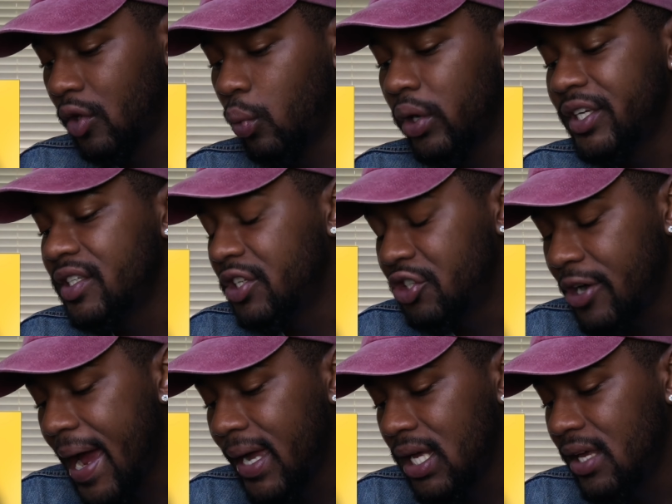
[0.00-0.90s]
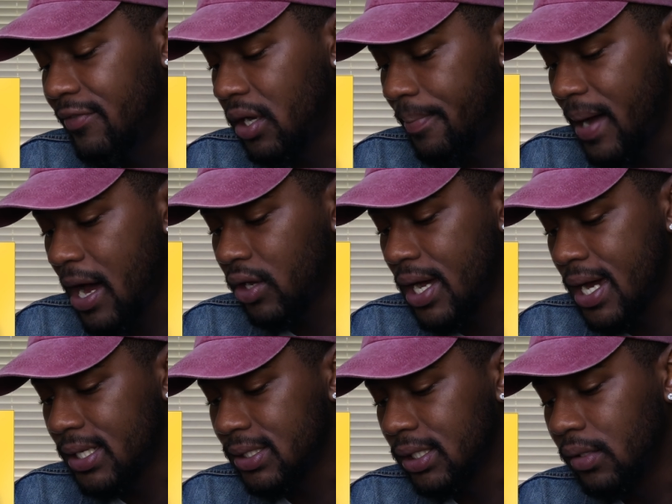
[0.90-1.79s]
what is the track even about,
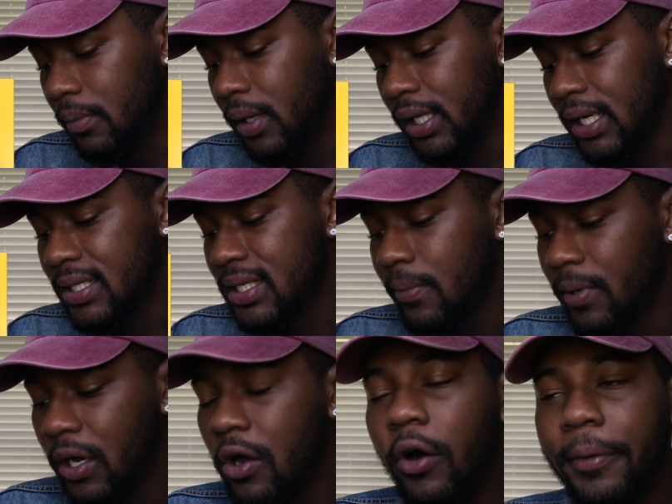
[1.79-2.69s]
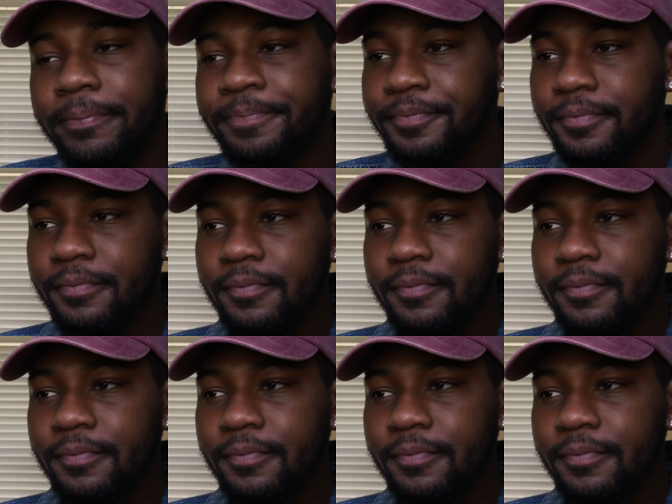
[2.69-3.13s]
honestly? But let's keep it going. Yeah.